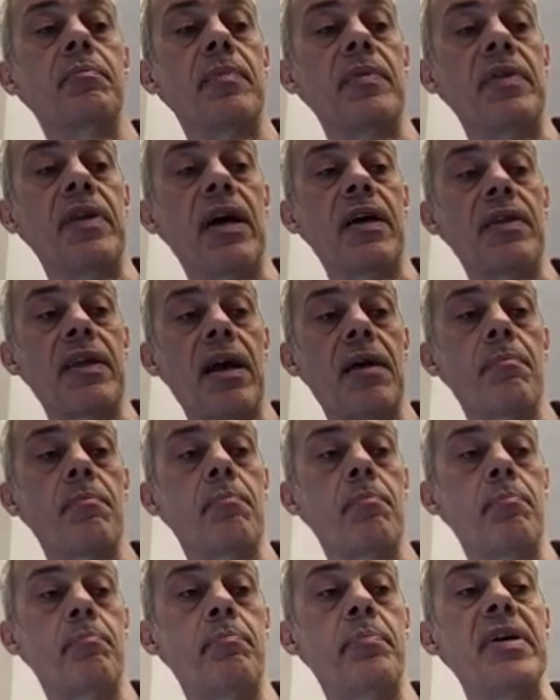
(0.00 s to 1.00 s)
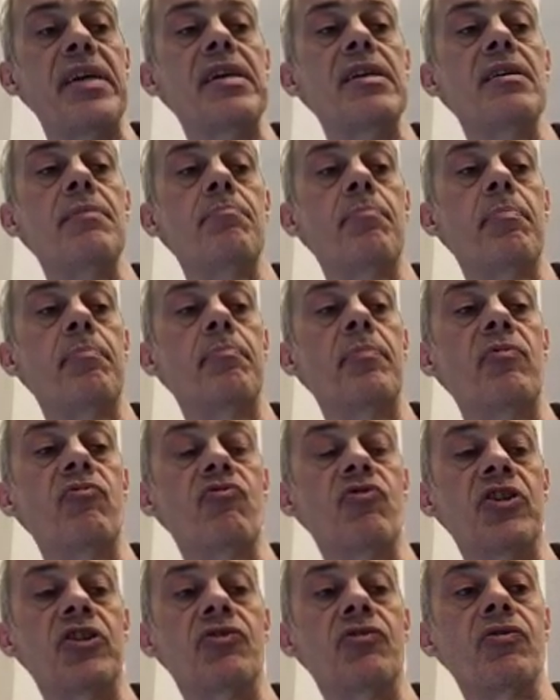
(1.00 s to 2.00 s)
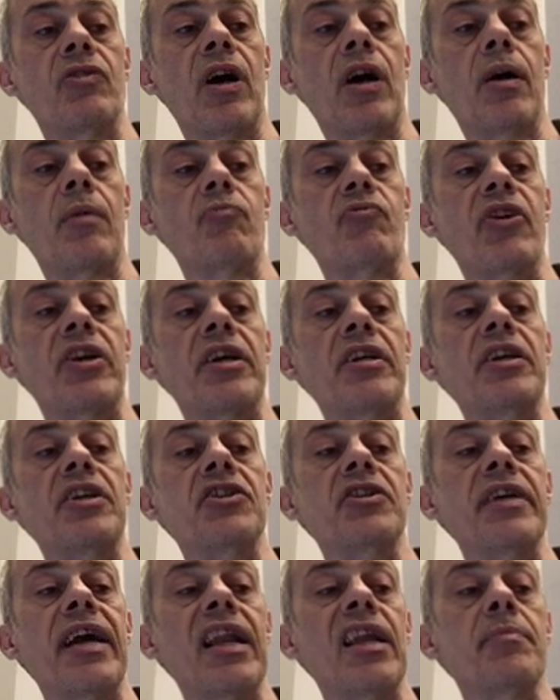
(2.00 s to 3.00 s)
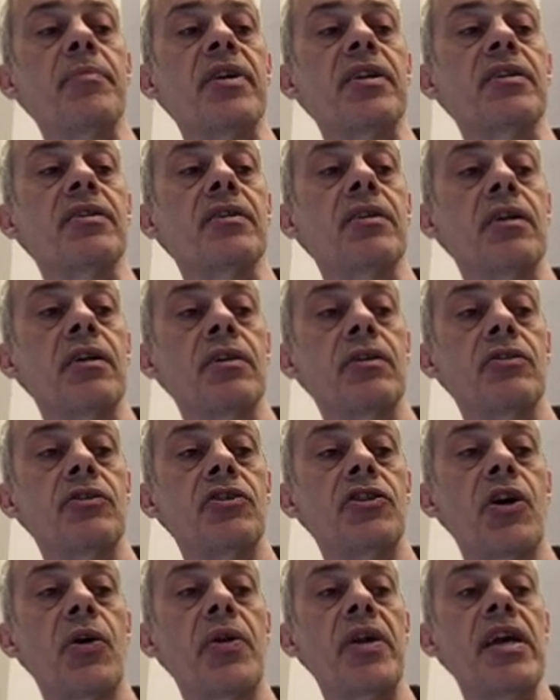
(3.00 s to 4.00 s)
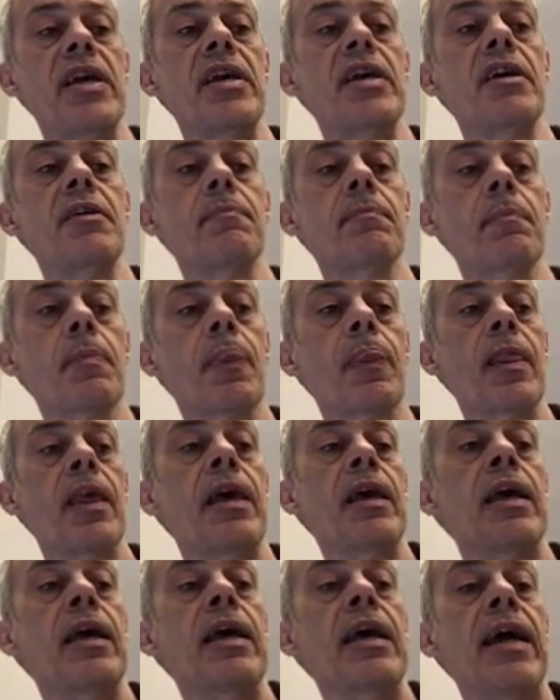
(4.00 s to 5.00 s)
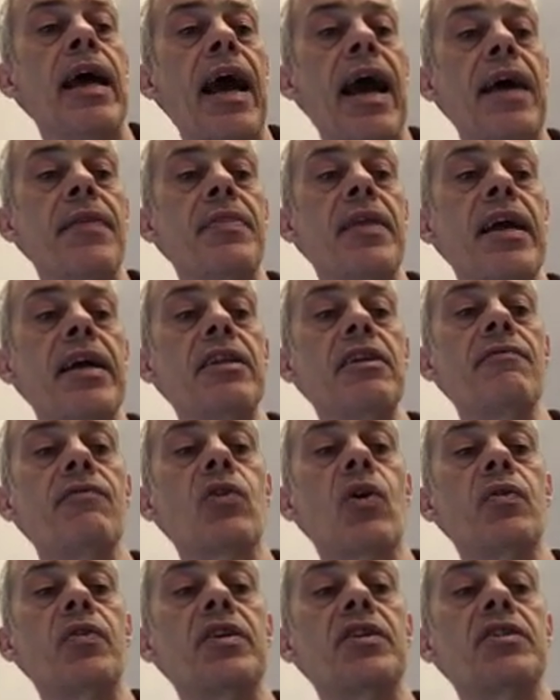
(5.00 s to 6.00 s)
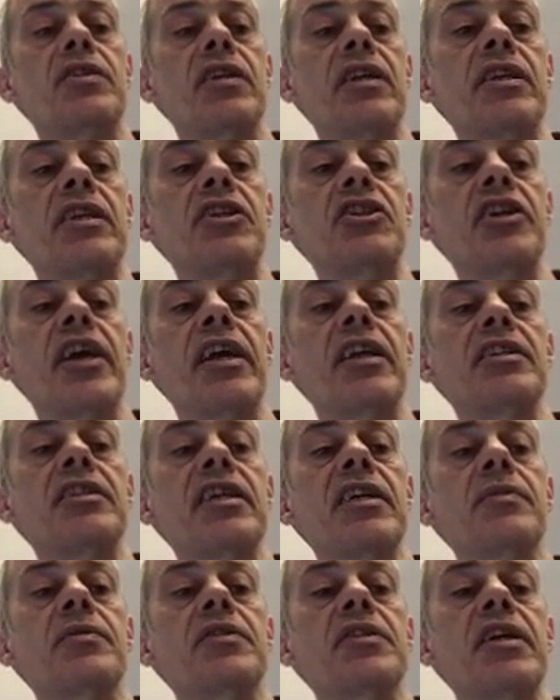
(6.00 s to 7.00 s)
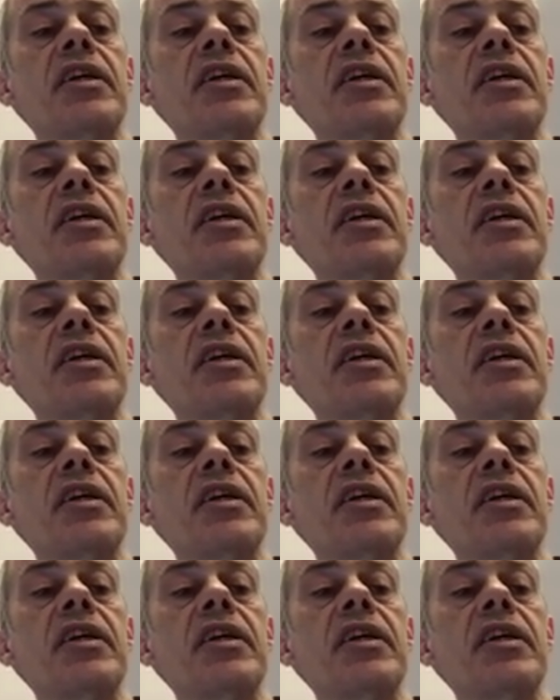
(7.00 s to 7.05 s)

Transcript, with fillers: that, that B um, recognition element shown here, and then you've got this initiator sequence